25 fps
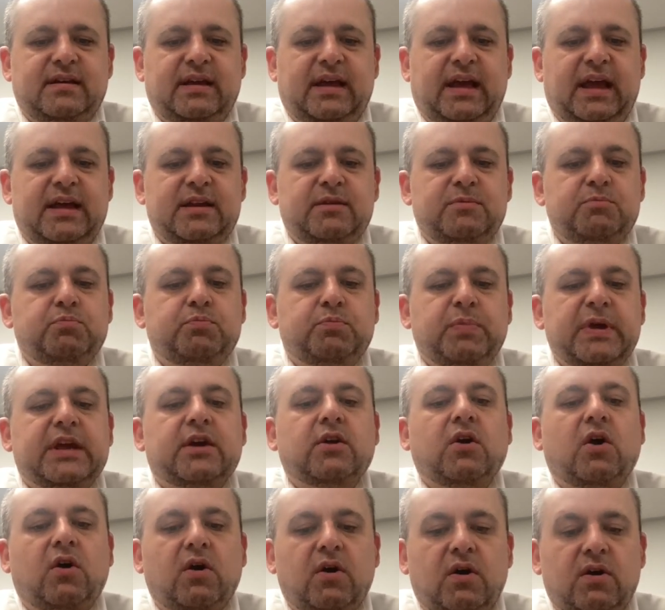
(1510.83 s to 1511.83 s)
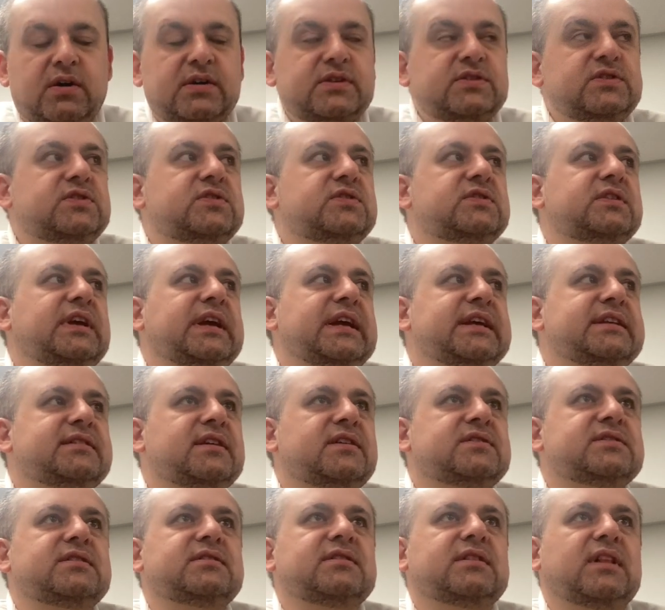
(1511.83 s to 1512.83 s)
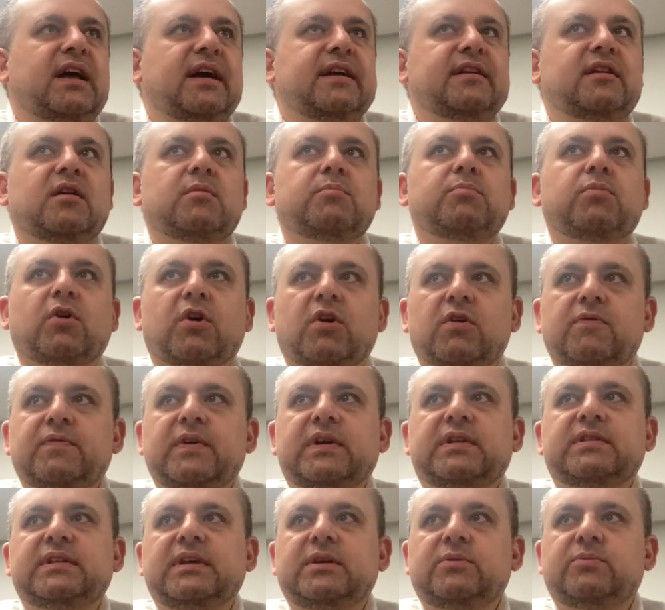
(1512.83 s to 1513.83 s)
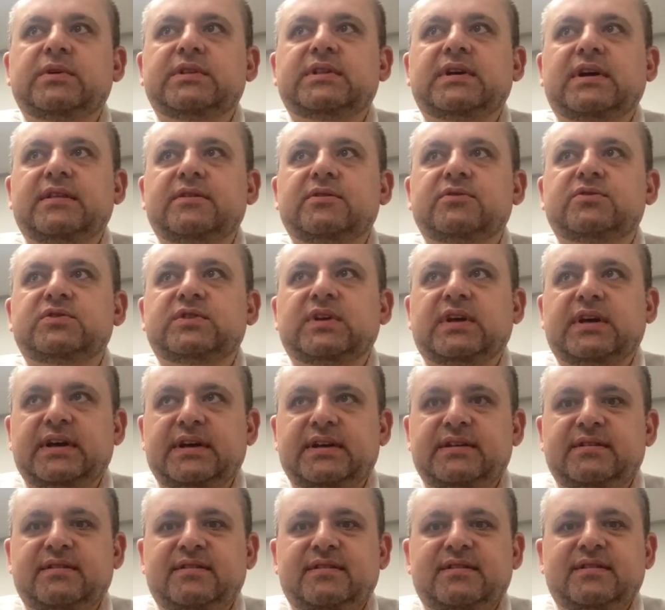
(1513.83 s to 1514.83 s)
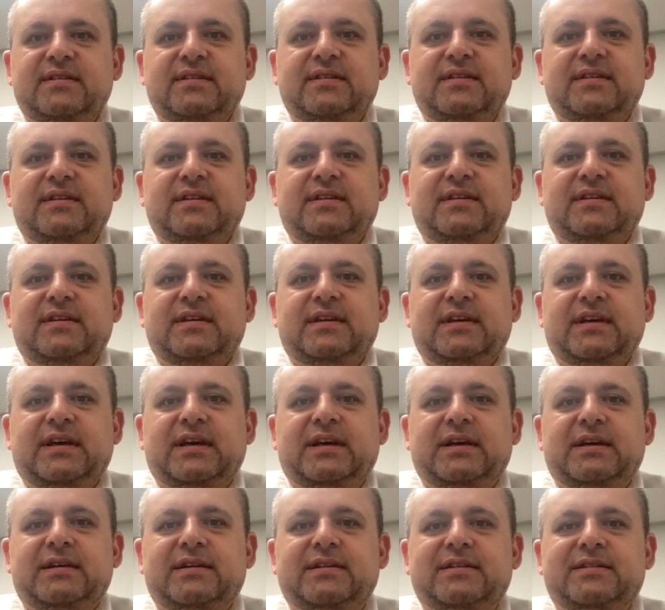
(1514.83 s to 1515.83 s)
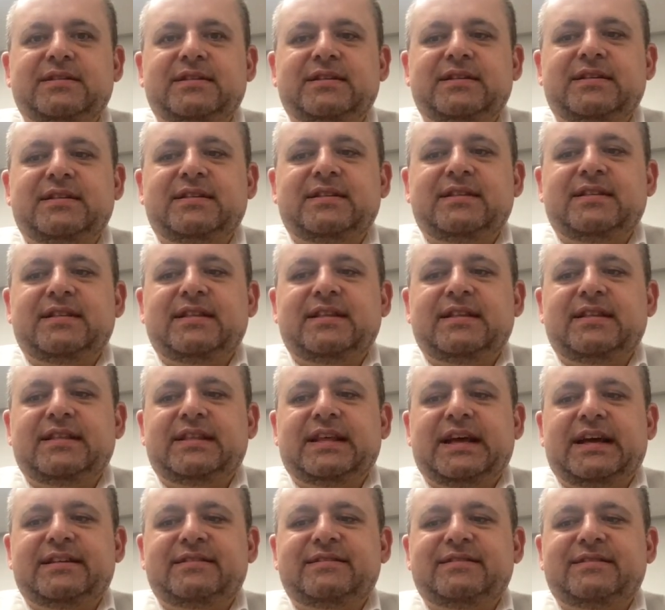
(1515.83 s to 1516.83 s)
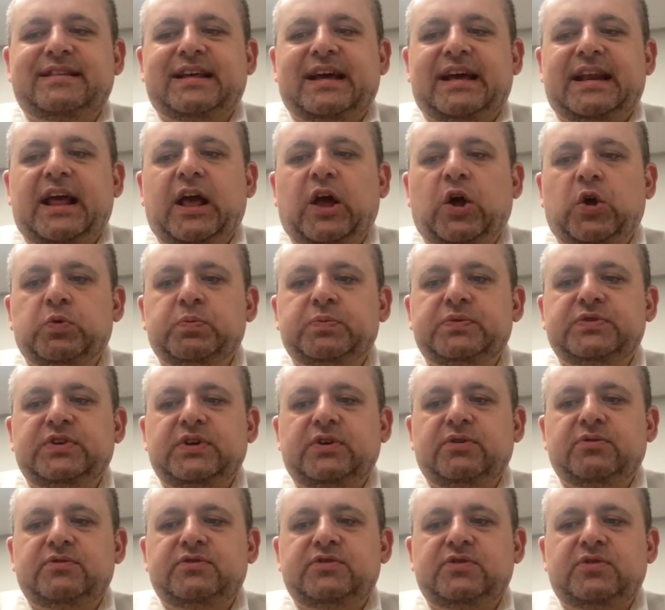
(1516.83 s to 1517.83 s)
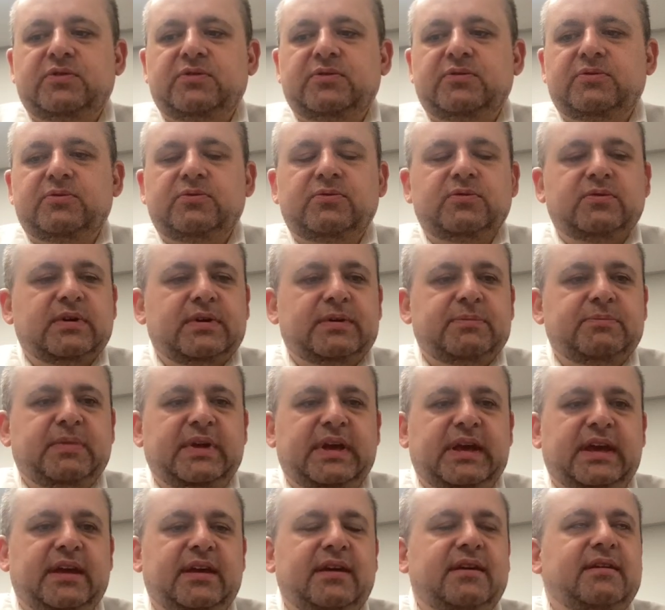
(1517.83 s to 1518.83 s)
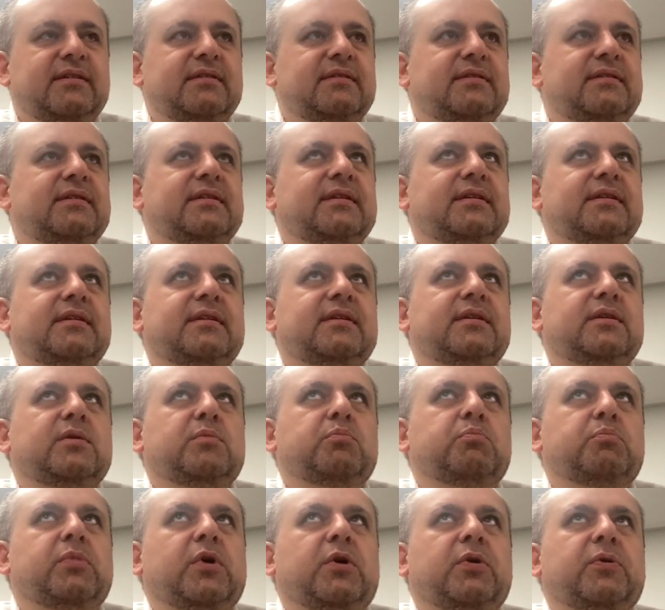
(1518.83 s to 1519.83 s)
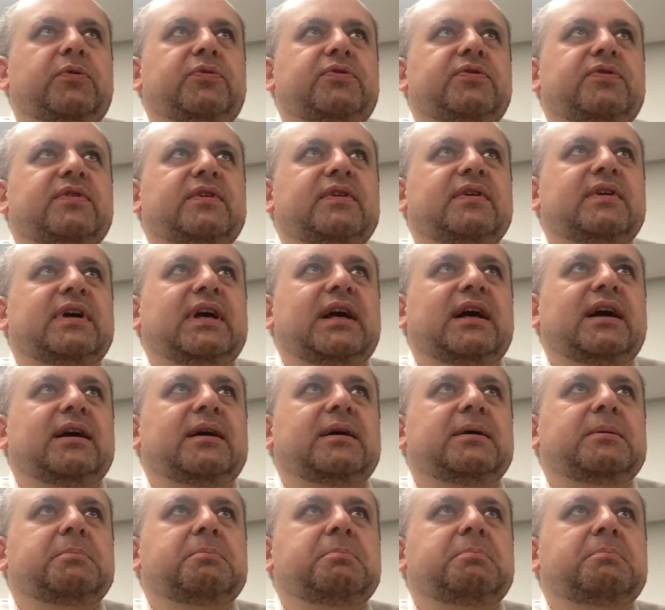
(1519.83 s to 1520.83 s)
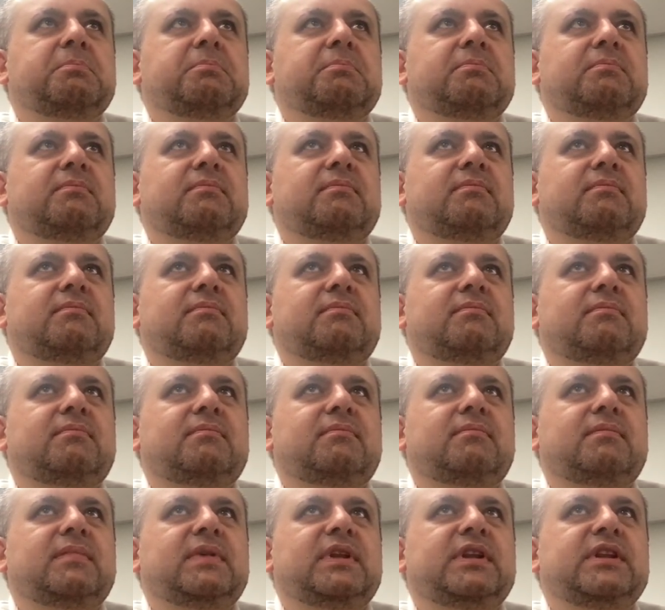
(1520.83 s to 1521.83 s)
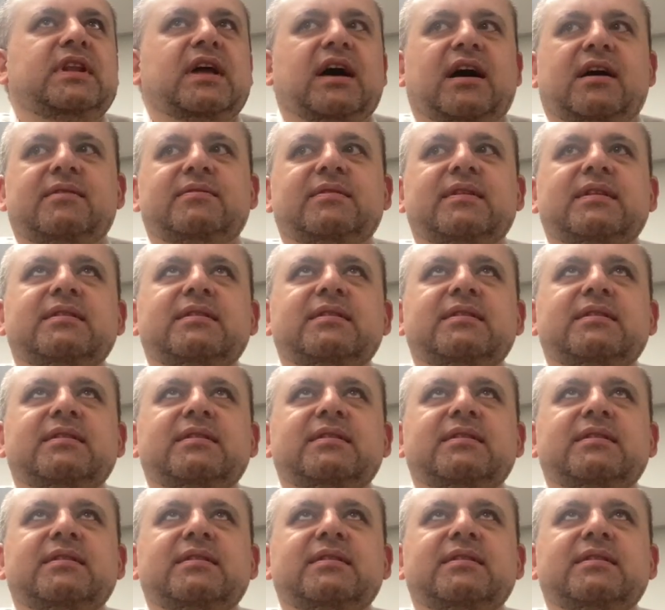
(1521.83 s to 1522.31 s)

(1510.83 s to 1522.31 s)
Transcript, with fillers: and because it doesn't line up perfectly with either side uh, that that helps you to be both um, not